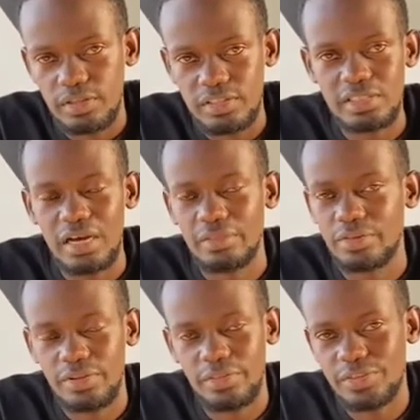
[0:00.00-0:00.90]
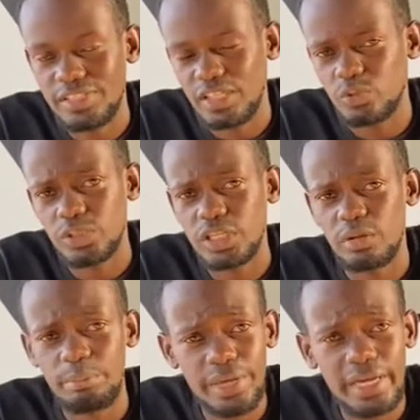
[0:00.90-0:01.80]
These are actually things that we shall
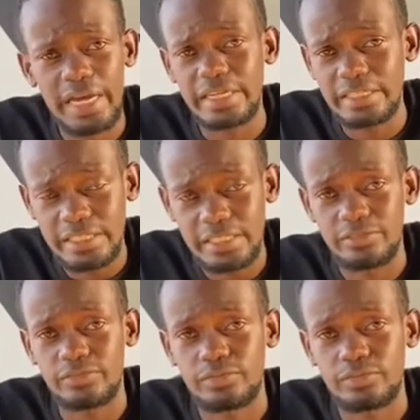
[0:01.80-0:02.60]
make and live.